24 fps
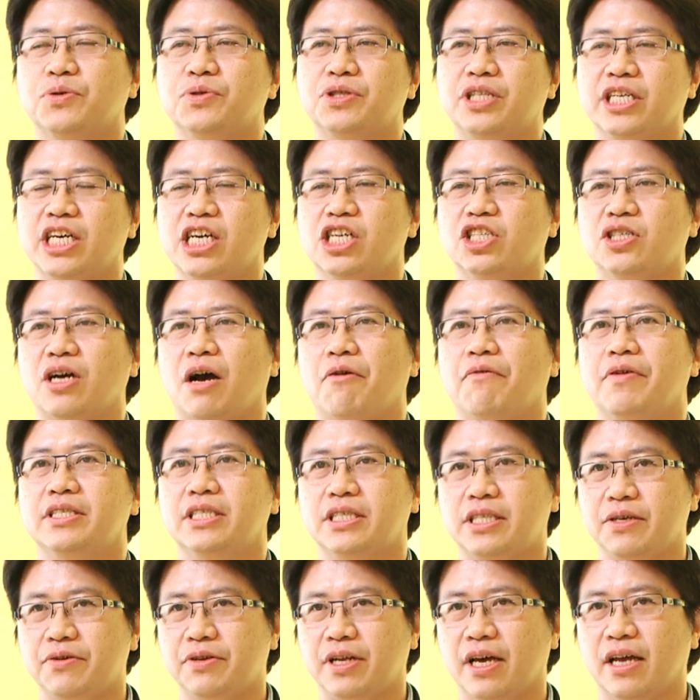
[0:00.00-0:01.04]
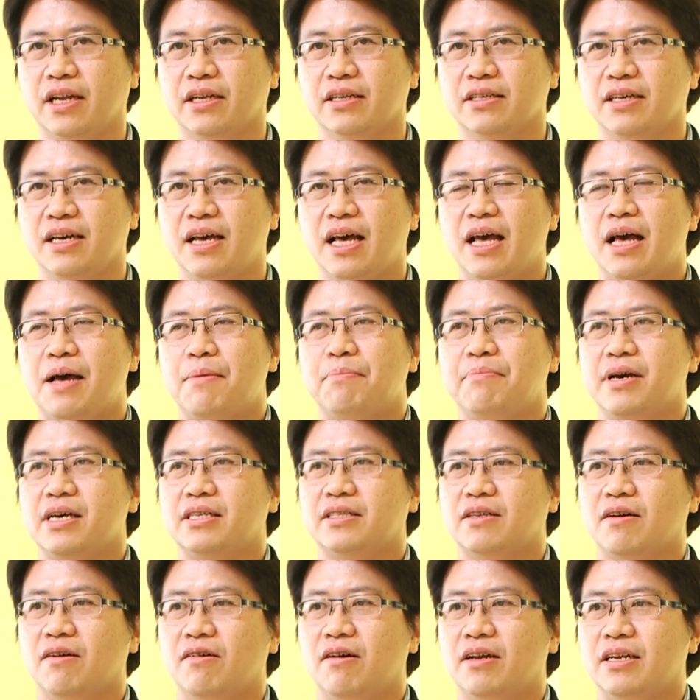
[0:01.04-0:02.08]
to teach our students
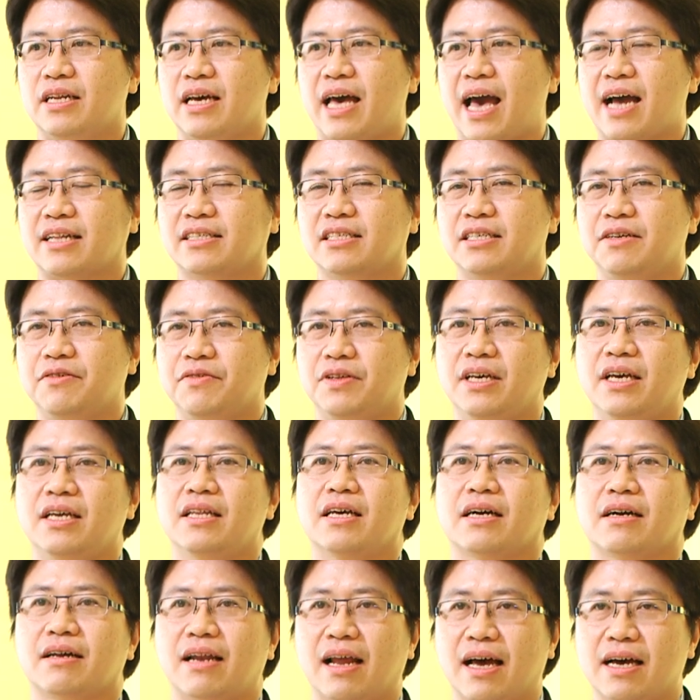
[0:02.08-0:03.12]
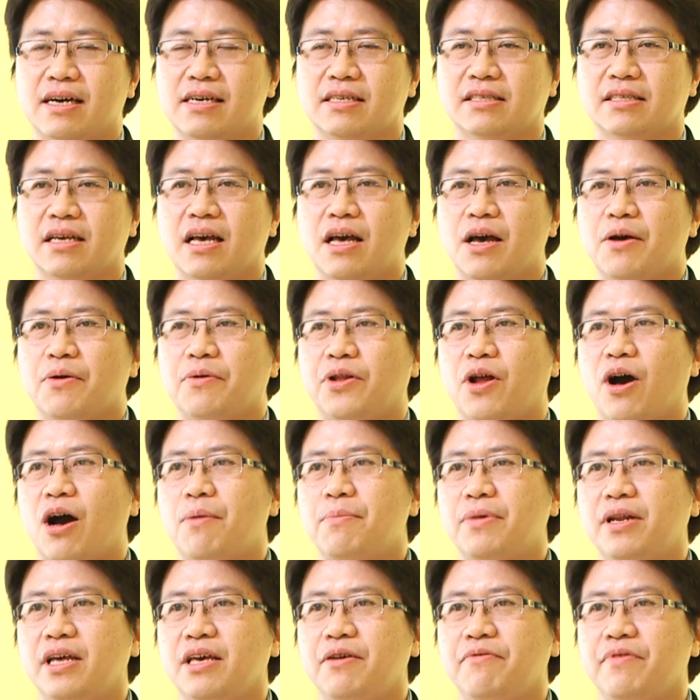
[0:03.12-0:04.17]
based on the activity in the class.
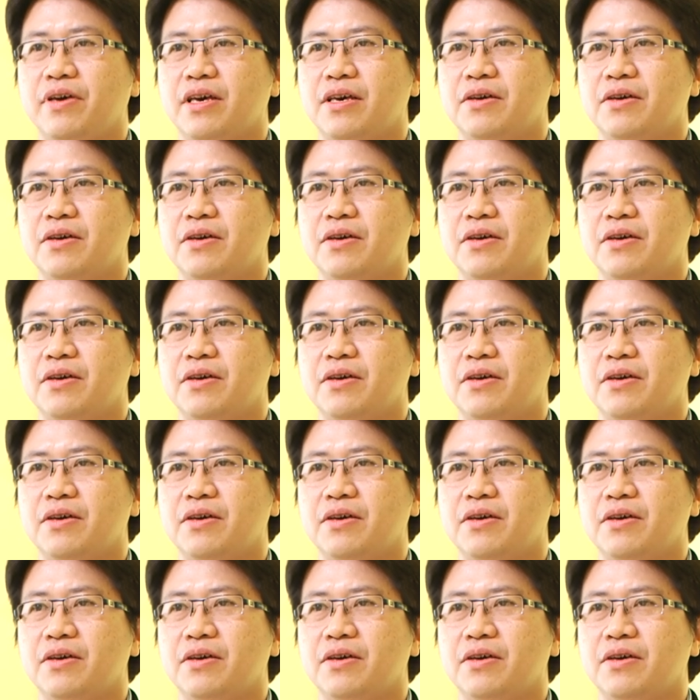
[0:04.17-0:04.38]
Normally, we